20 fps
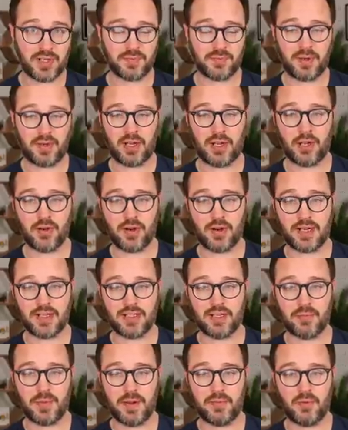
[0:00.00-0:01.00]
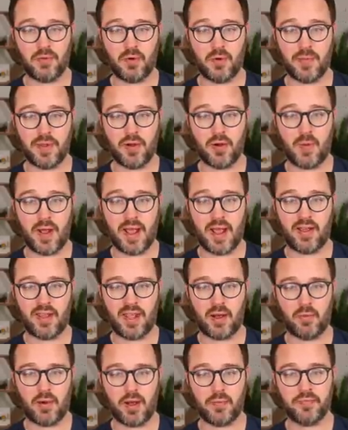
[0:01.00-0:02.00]
below, right? So people will be aware of that
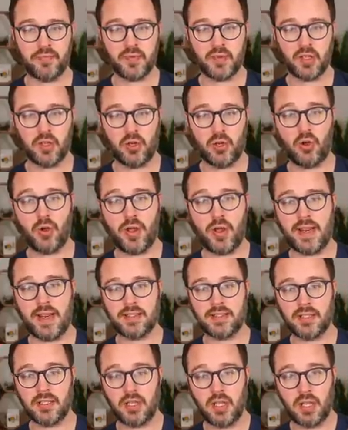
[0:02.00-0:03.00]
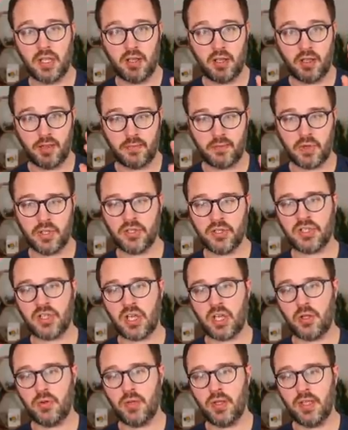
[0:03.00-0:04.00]
one. Lloyd's,
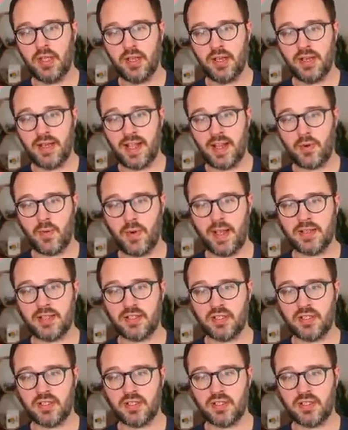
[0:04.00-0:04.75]
Monzo, NatWest,